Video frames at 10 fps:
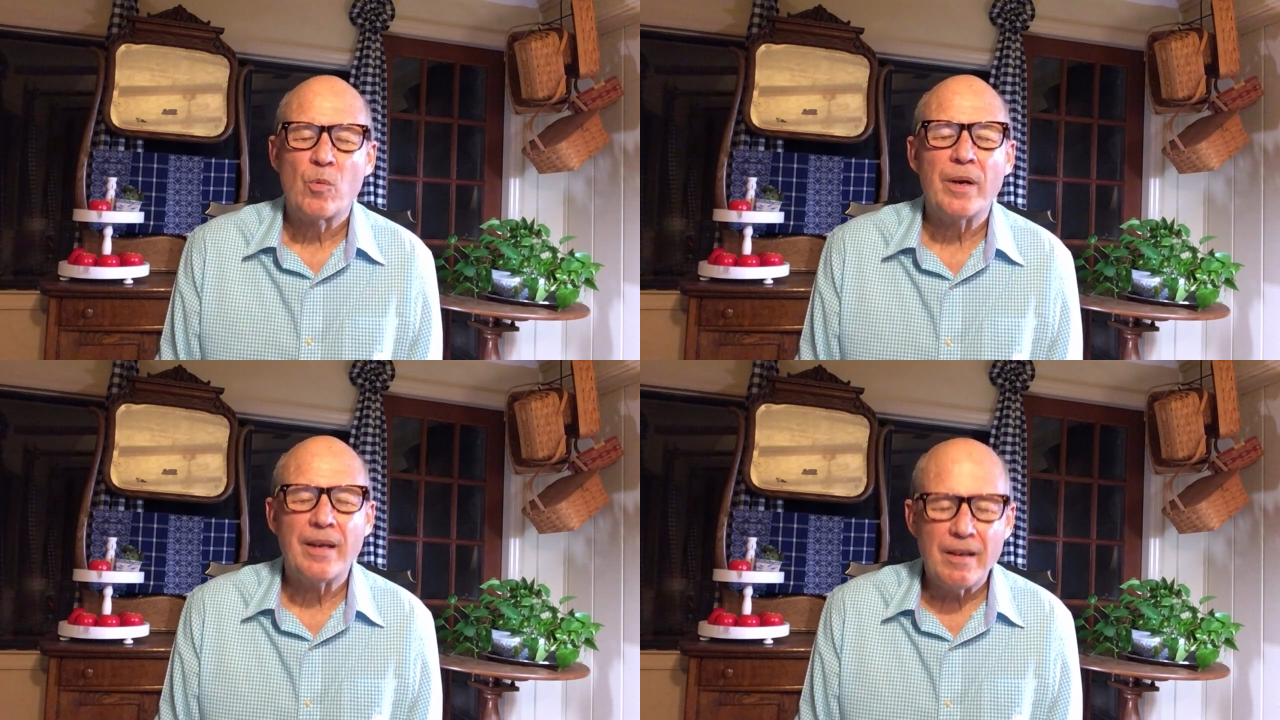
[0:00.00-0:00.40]

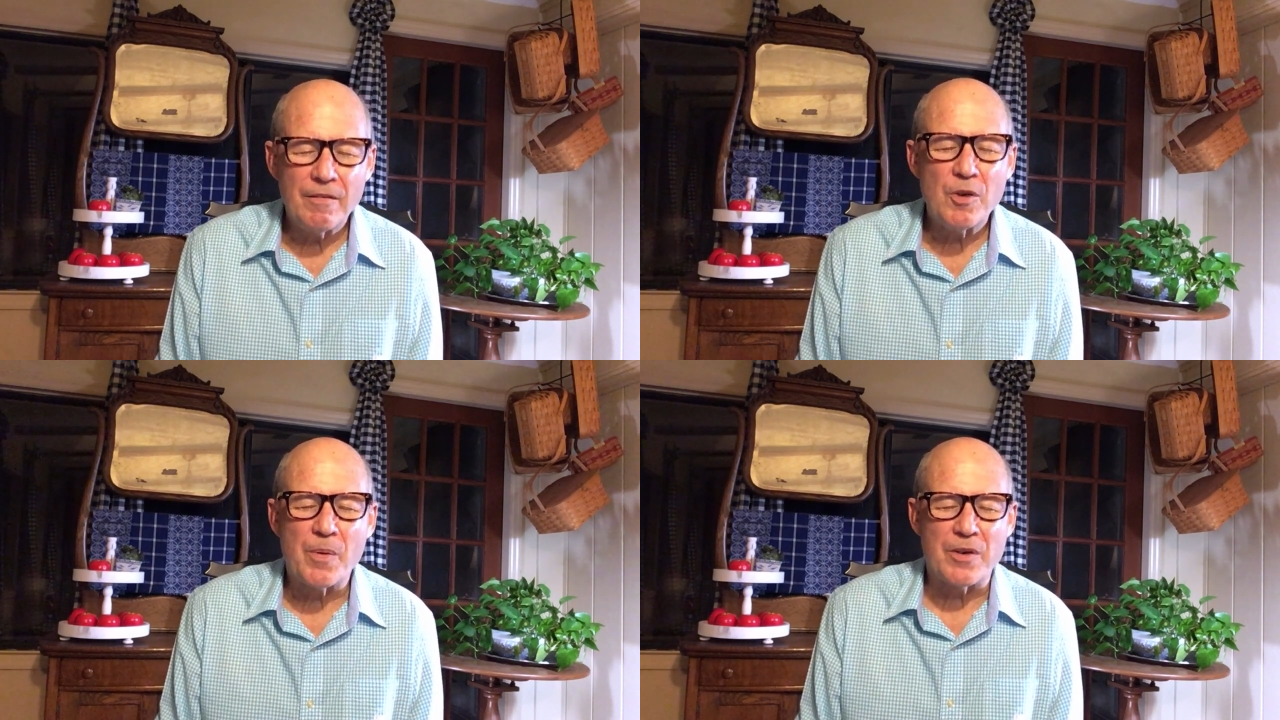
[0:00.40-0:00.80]
We
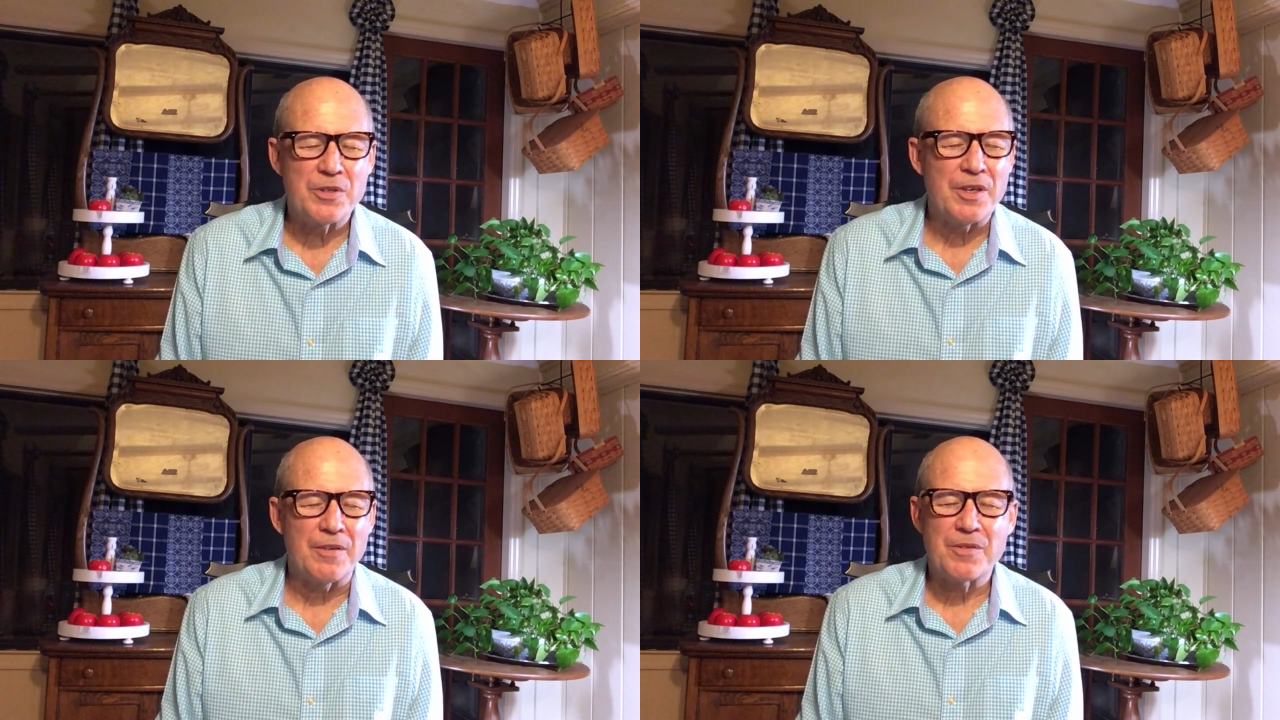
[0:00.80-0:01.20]
give you
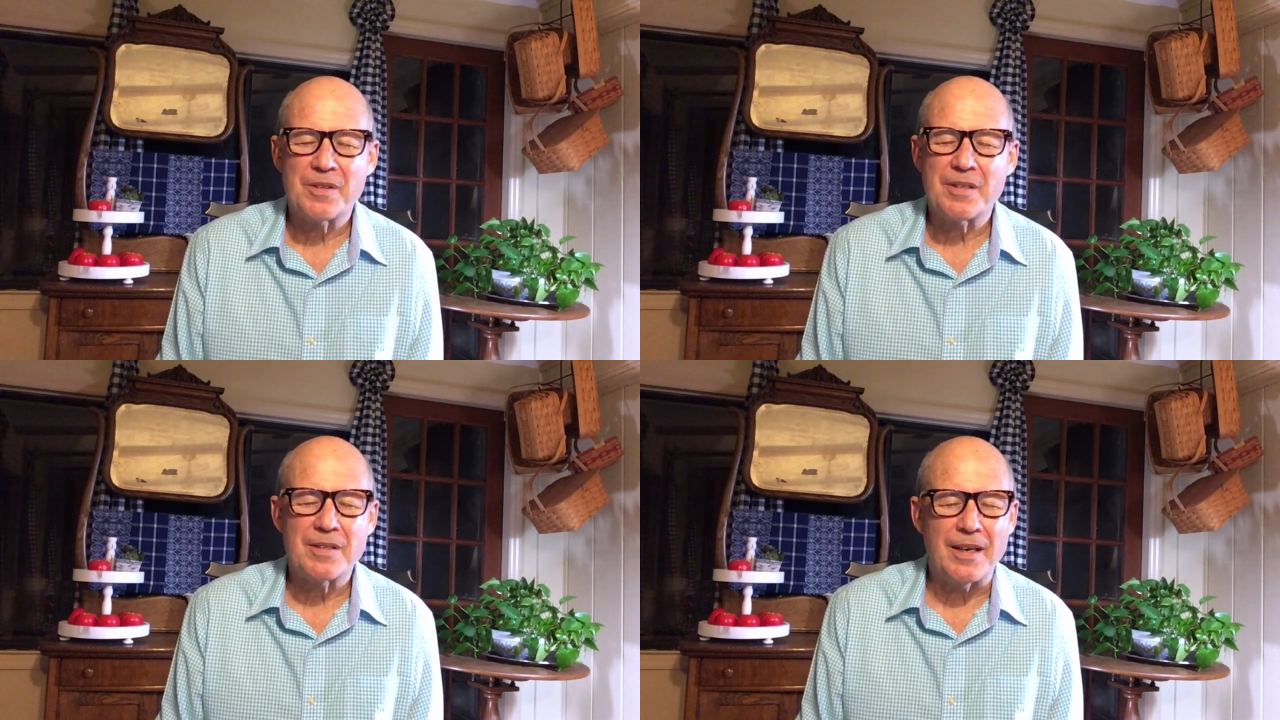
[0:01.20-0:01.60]
ourselves
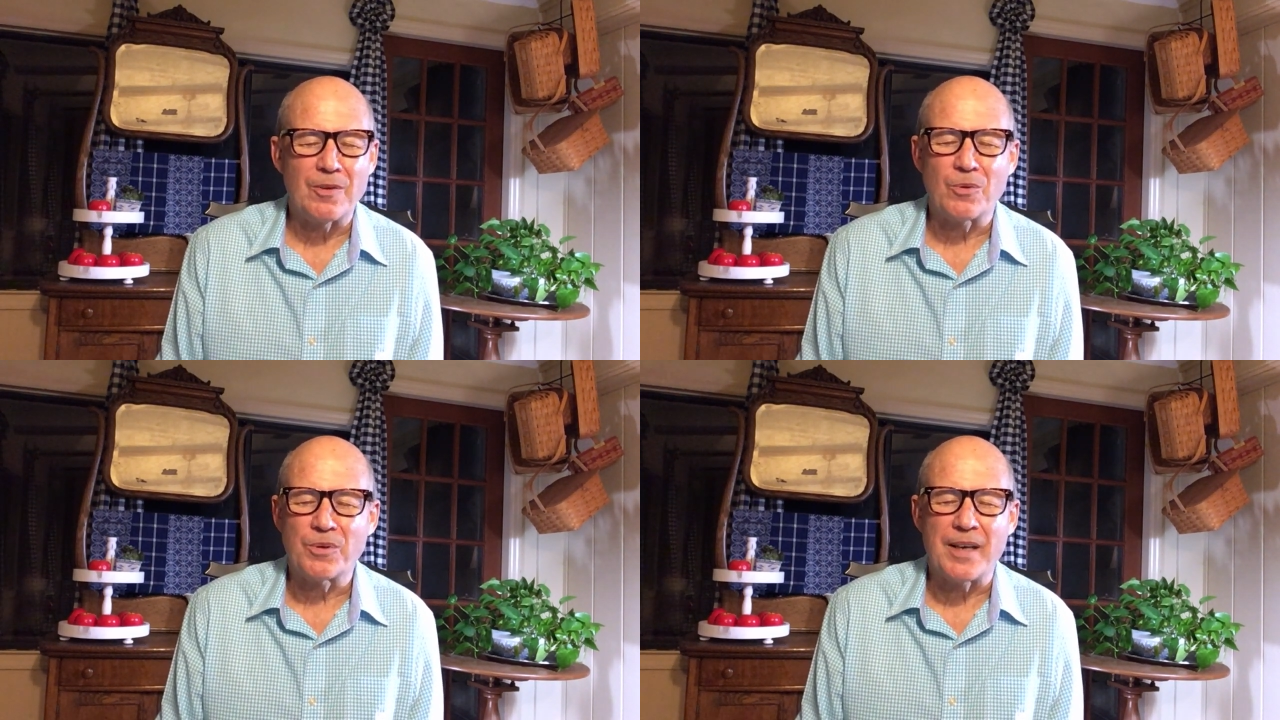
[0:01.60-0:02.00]
this day,
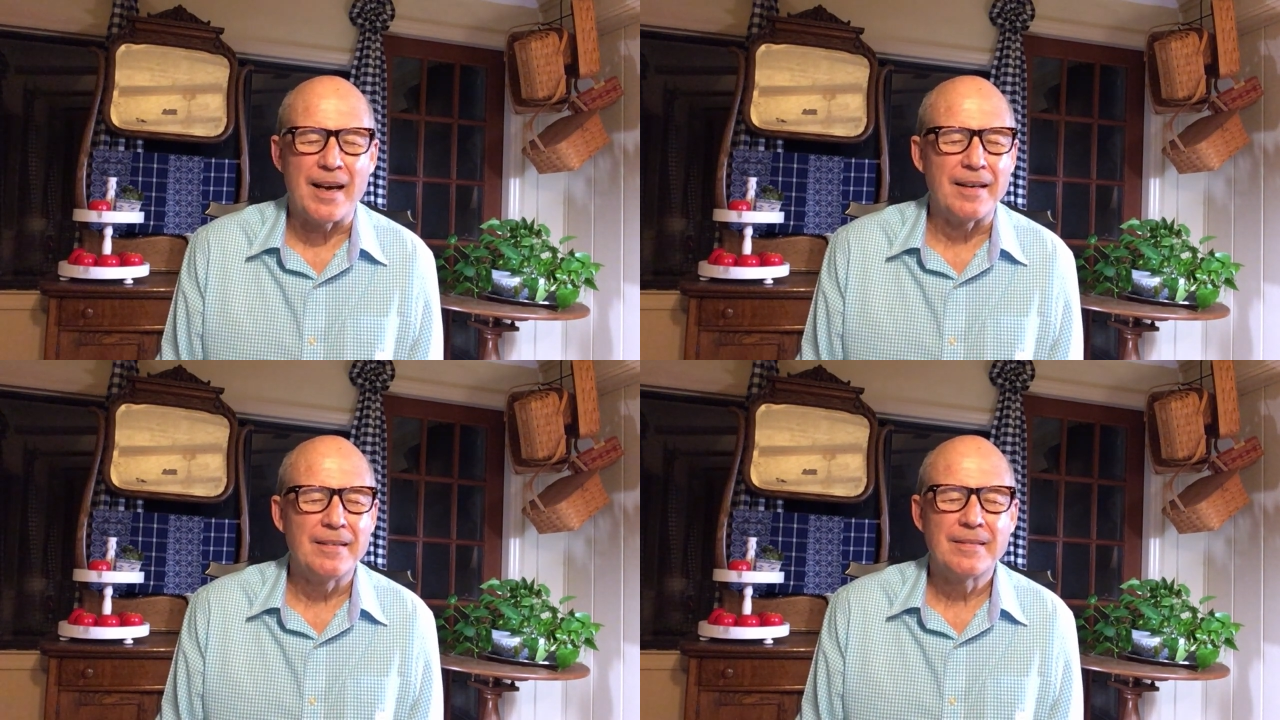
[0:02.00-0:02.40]
Lord God,